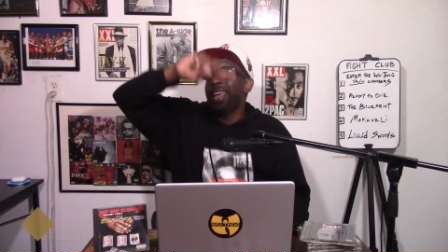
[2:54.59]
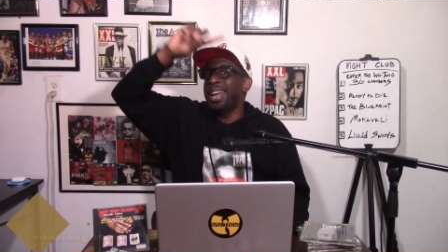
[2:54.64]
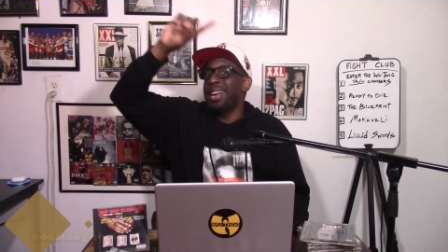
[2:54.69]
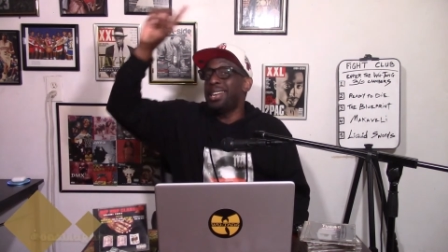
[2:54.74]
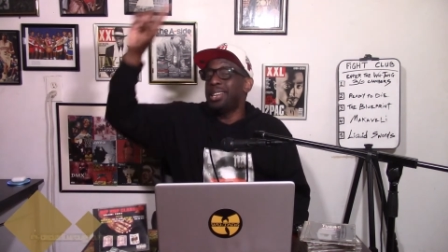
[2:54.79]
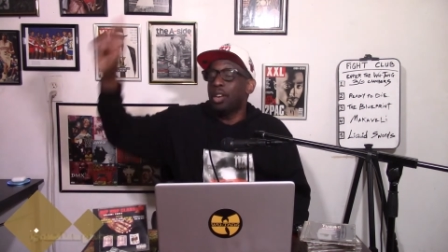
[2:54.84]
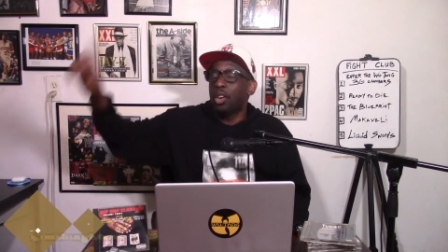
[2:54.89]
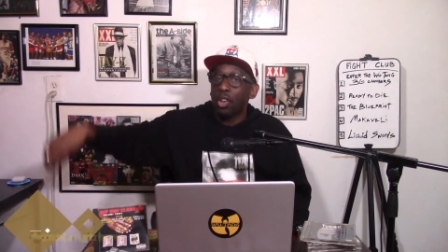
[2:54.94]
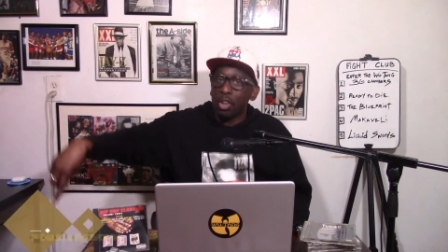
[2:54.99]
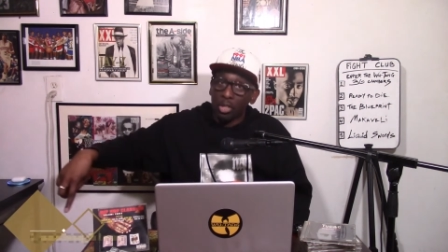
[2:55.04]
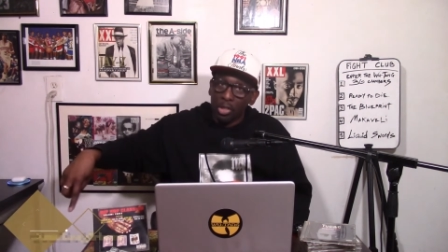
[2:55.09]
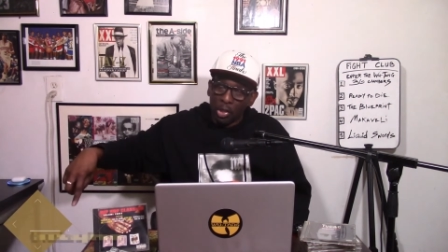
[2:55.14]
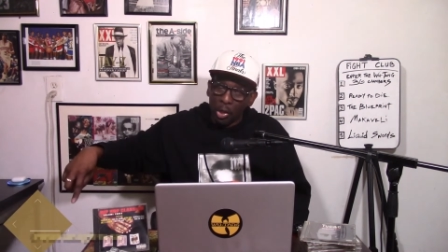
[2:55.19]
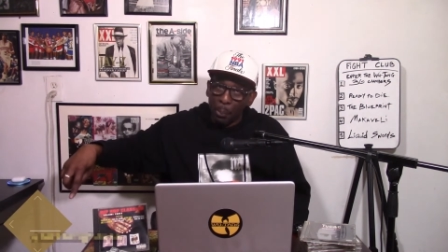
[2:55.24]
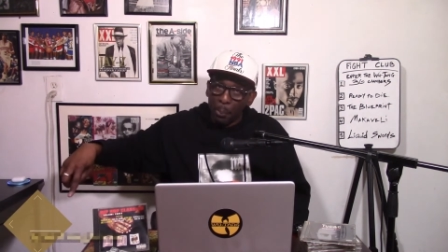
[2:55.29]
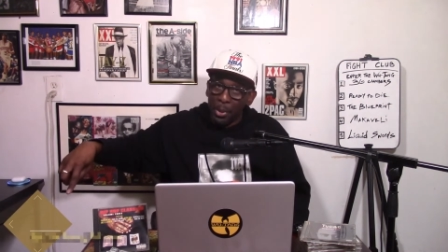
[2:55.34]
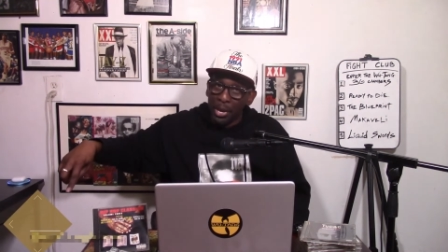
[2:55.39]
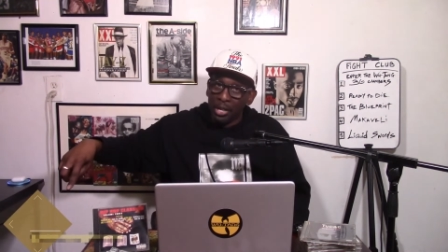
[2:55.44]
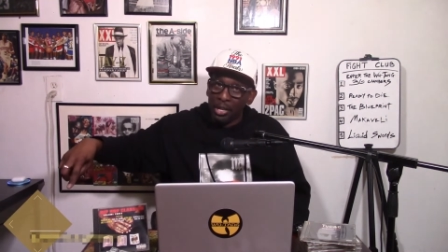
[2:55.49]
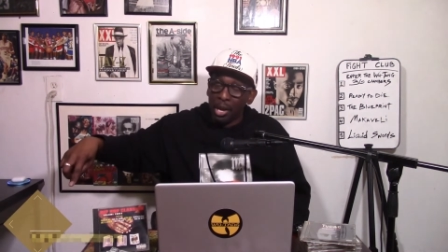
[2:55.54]
and it also
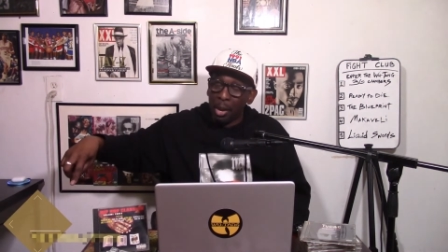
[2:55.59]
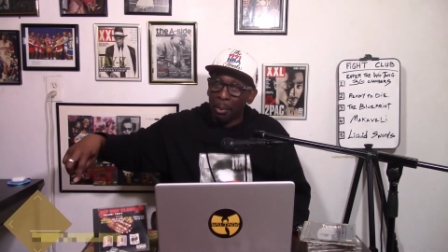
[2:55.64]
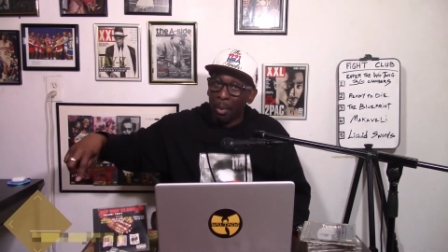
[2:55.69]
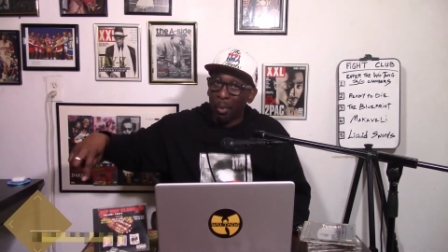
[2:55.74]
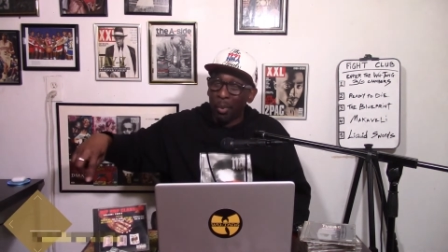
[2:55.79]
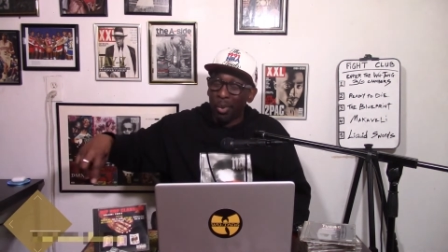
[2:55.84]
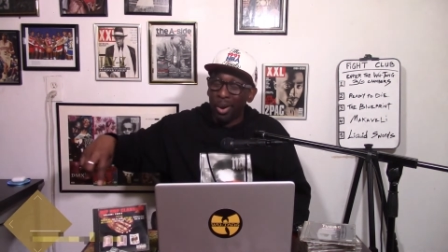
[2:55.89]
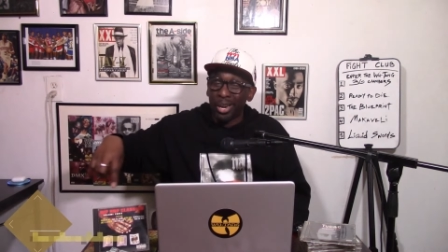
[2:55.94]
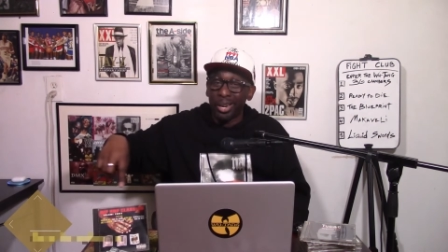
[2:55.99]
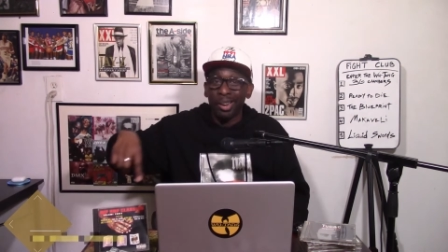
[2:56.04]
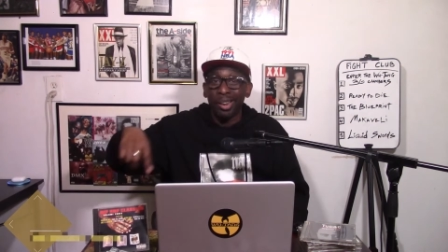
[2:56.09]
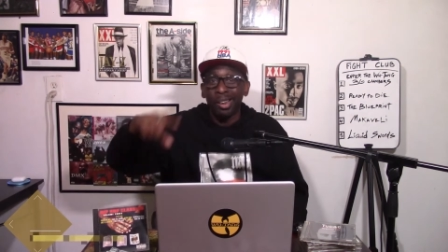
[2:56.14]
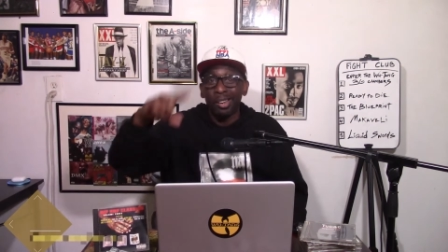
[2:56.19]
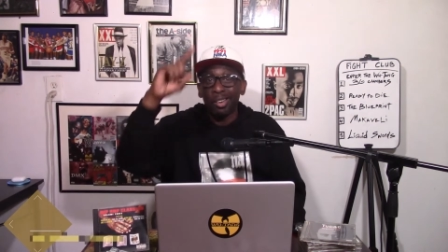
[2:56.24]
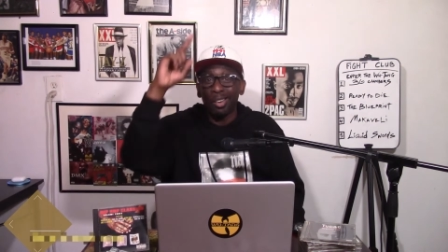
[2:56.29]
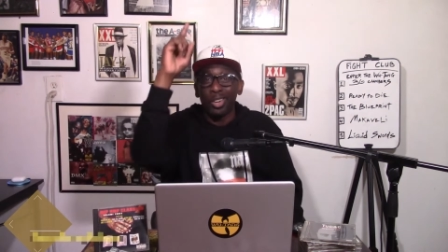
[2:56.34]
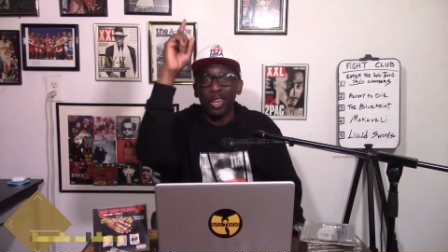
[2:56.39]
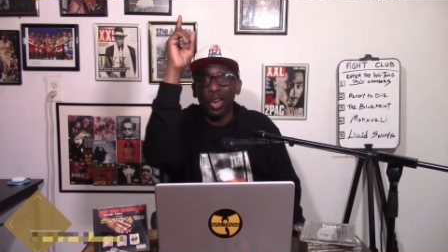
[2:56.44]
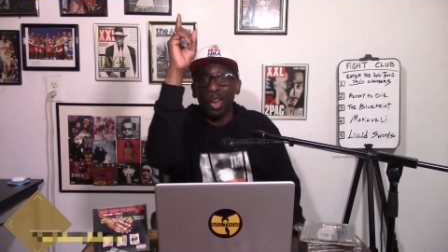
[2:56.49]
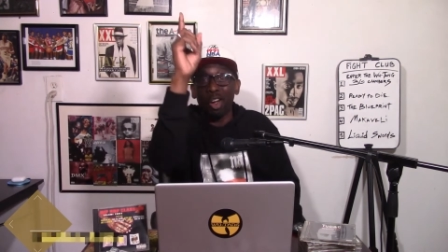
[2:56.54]
peaked number one
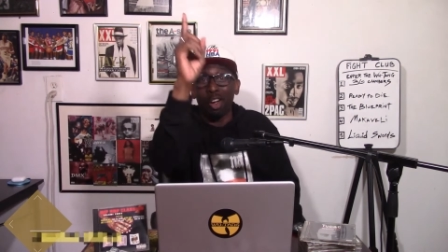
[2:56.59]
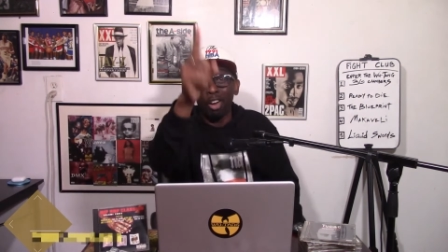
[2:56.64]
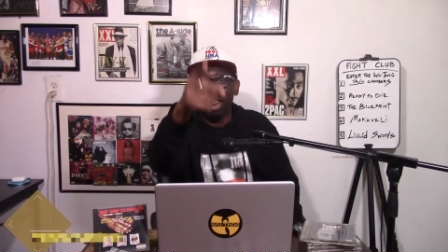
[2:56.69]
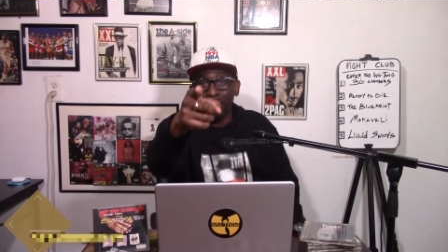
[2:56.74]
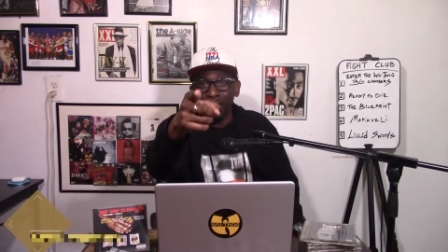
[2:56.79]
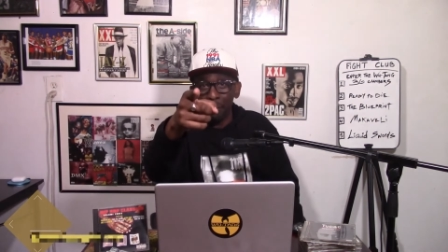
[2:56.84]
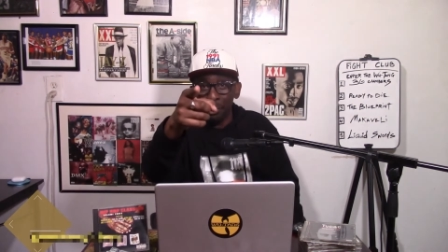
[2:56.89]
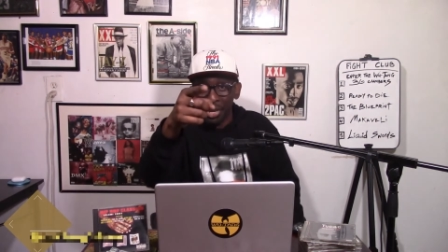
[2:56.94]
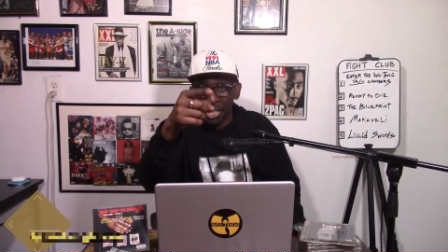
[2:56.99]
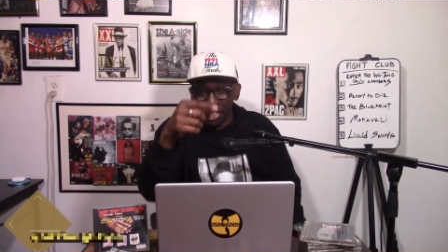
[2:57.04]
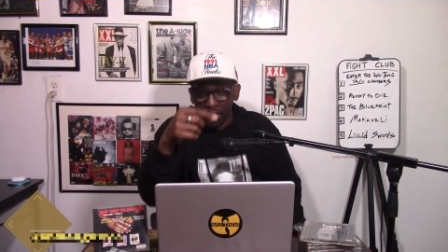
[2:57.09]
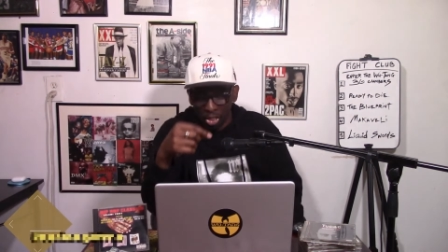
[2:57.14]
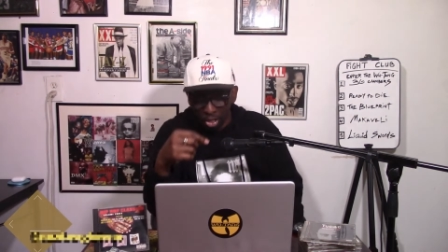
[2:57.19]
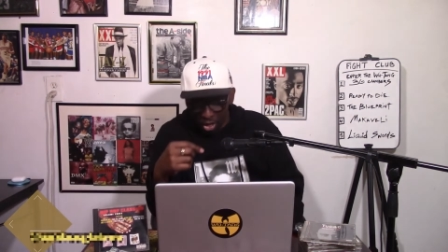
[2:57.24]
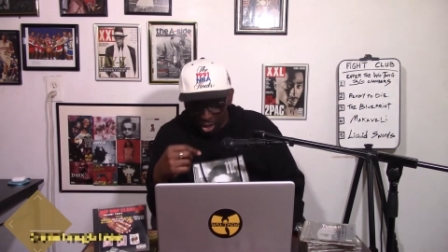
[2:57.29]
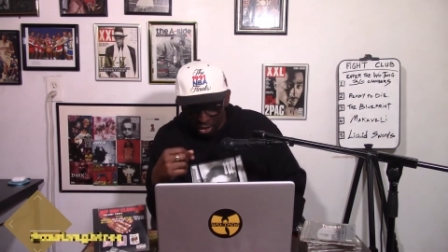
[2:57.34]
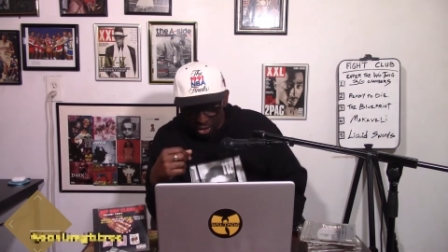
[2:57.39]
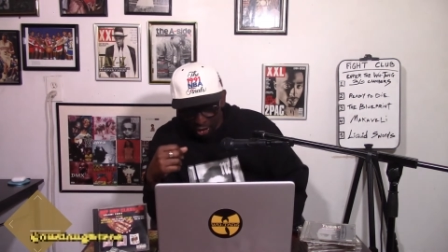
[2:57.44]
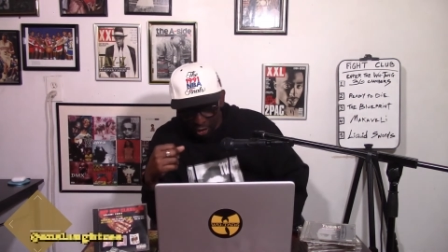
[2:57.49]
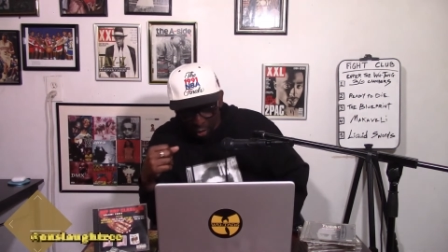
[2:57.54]
on the R&B
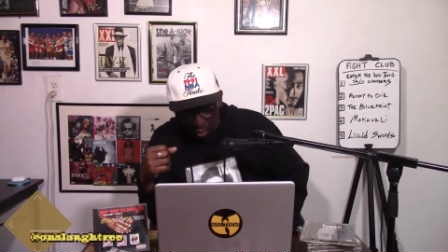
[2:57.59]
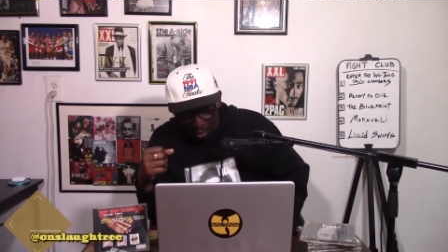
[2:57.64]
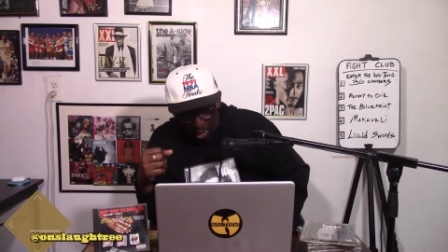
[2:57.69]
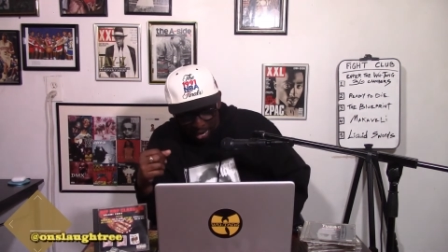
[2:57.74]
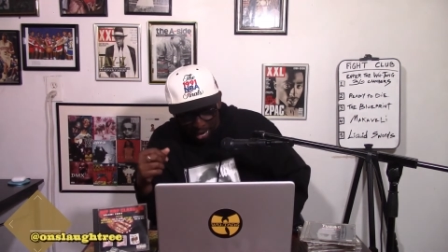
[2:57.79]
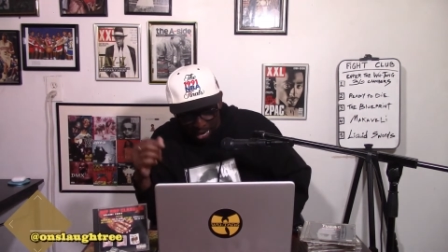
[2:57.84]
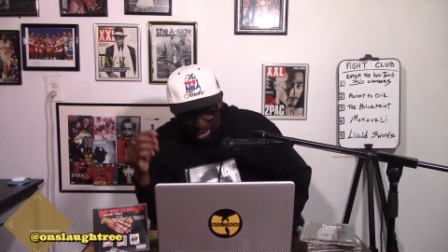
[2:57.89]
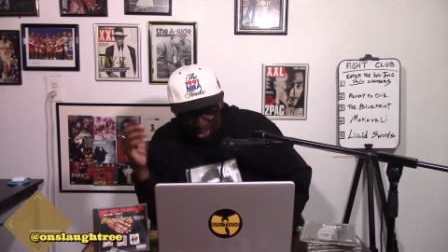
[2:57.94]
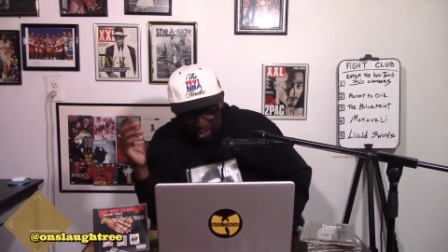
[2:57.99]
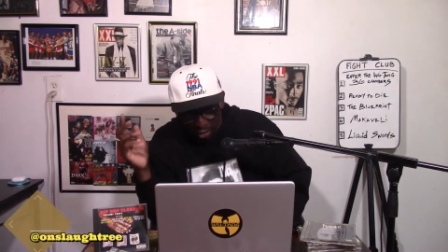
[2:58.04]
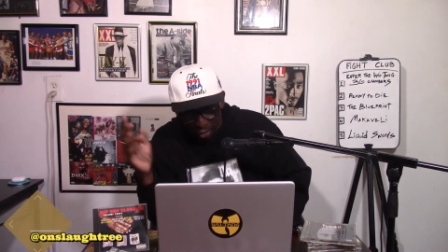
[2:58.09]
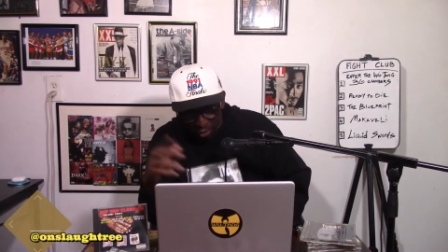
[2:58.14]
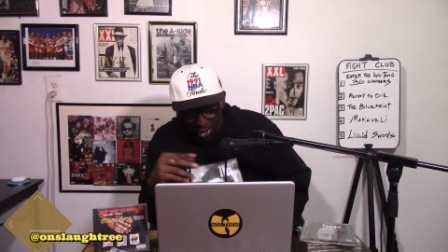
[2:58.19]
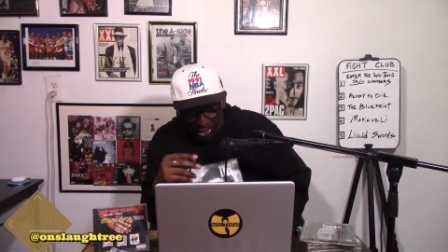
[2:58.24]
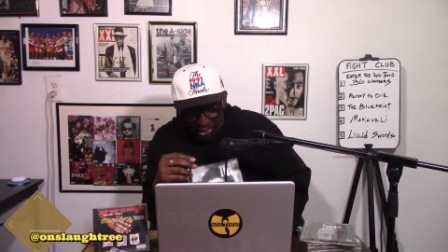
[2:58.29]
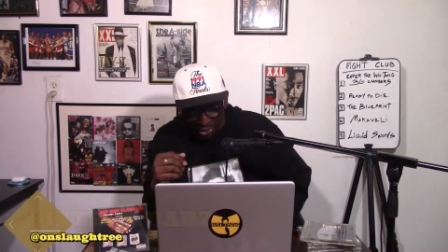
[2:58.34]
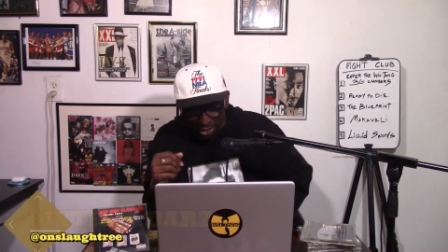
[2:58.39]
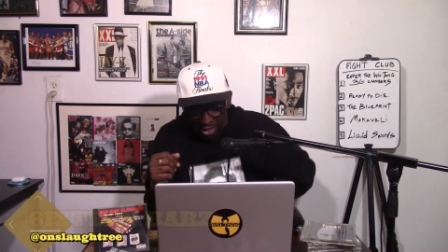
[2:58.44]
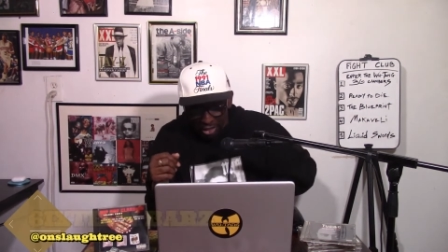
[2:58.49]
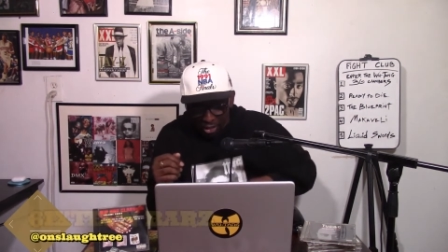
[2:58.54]
charts too. All right,
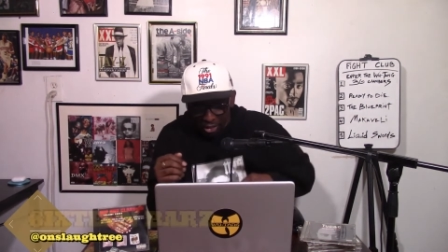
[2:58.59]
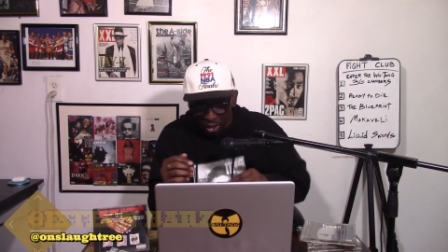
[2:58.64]
crazy.